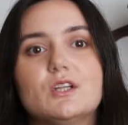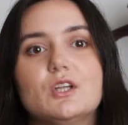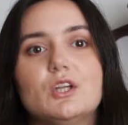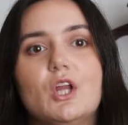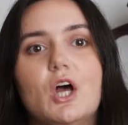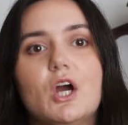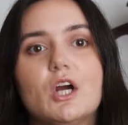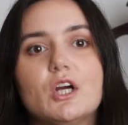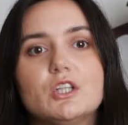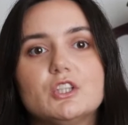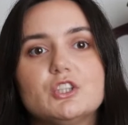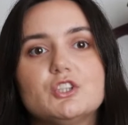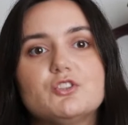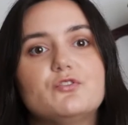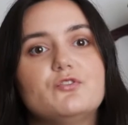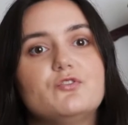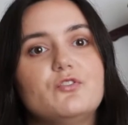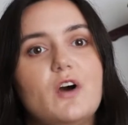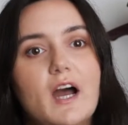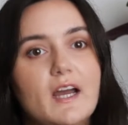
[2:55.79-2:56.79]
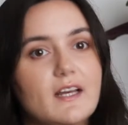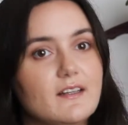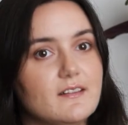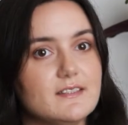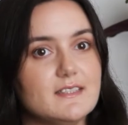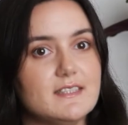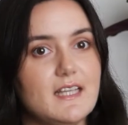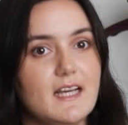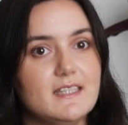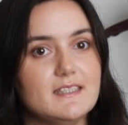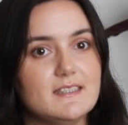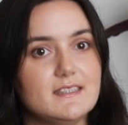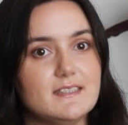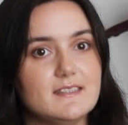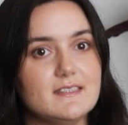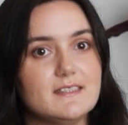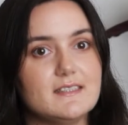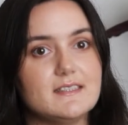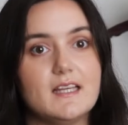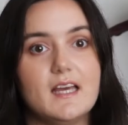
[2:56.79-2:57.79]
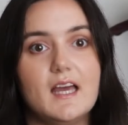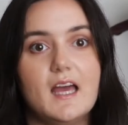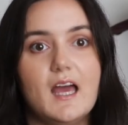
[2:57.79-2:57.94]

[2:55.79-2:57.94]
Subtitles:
large file sizes,